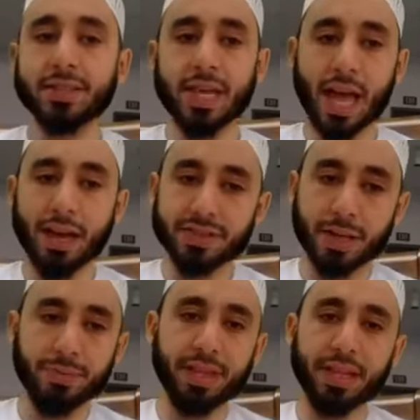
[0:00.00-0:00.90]
to have
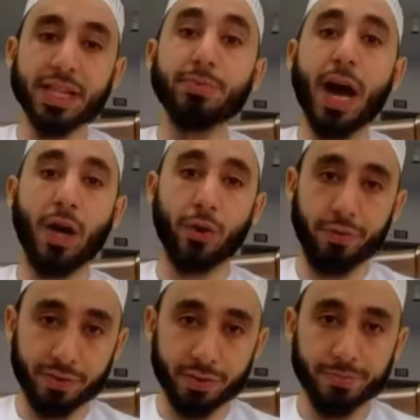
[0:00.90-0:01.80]
something that's
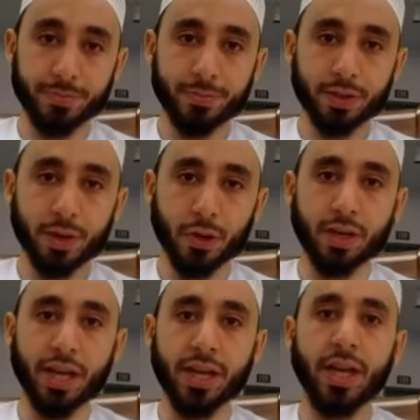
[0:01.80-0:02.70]
powerful,
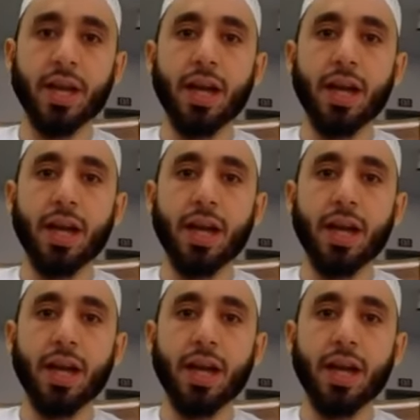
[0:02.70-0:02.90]
okay?